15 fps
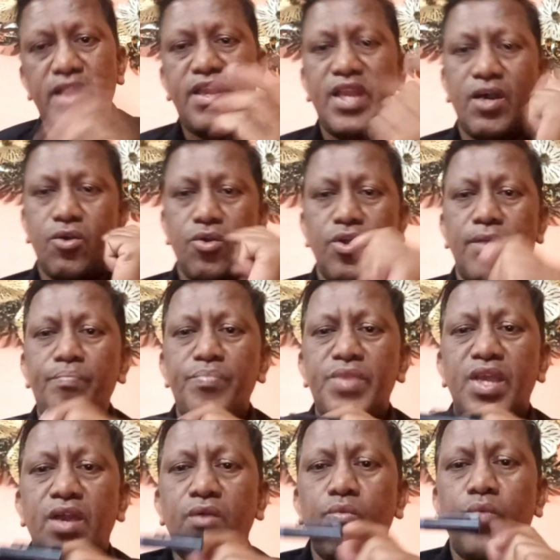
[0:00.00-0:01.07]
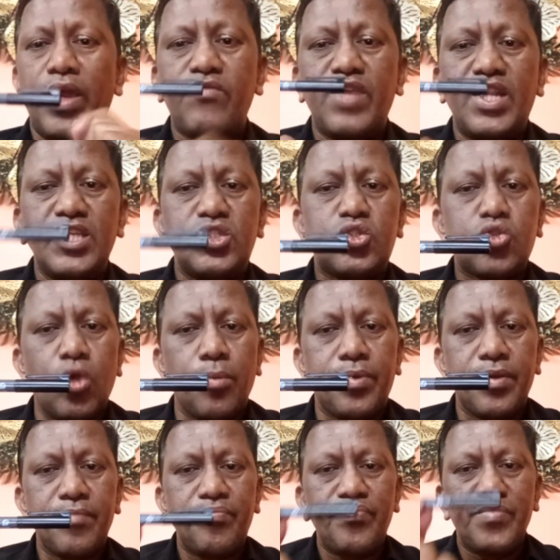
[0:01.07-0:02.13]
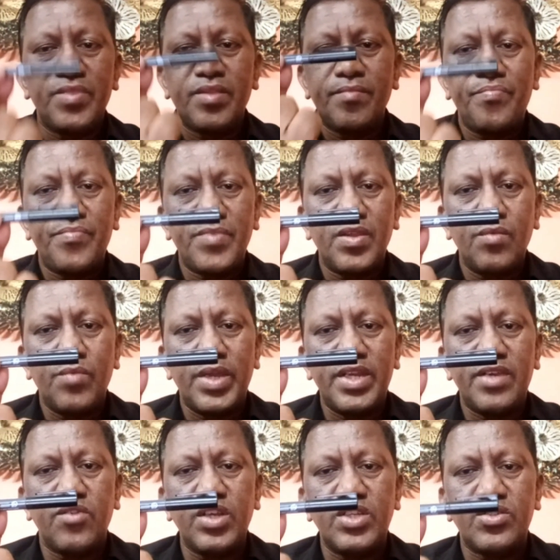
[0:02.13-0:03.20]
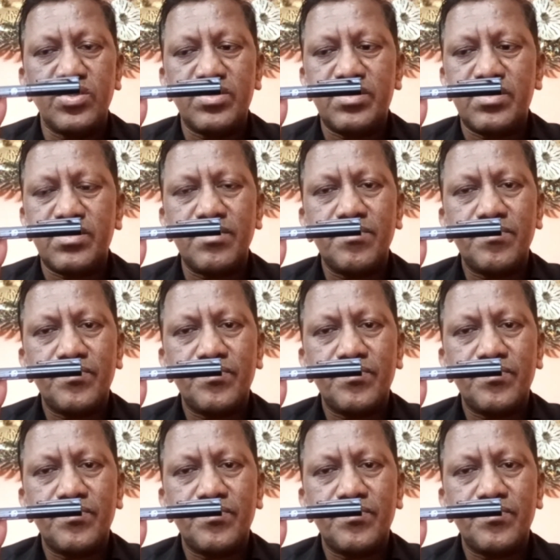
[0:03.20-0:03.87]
Now, when will it stop? When it reaches,